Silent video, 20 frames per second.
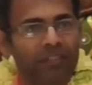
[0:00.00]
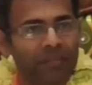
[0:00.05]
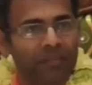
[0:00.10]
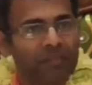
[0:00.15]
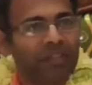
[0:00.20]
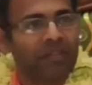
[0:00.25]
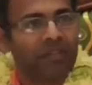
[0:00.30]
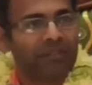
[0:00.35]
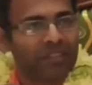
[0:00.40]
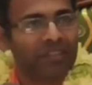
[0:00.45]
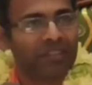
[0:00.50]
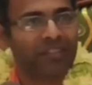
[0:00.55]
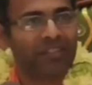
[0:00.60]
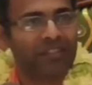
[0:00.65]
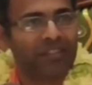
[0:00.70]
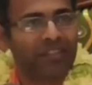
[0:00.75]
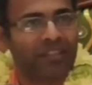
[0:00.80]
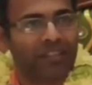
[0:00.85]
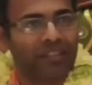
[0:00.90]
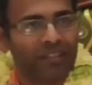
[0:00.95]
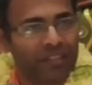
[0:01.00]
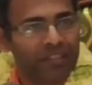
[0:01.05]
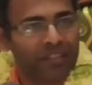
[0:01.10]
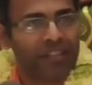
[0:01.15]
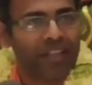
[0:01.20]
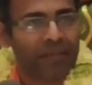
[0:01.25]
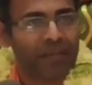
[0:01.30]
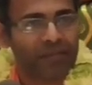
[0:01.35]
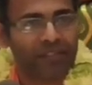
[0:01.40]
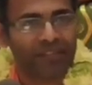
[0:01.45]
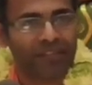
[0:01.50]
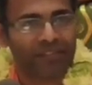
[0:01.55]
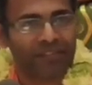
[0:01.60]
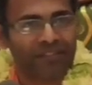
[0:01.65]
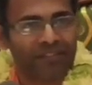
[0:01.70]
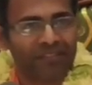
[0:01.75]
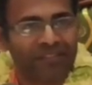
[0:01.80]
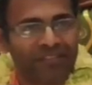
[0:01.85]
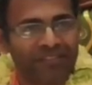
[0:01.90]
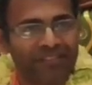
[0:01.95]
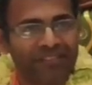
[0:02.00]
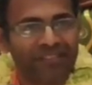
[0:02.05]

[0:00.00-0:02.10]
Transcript: but sometimes she is strict, she slaps, no?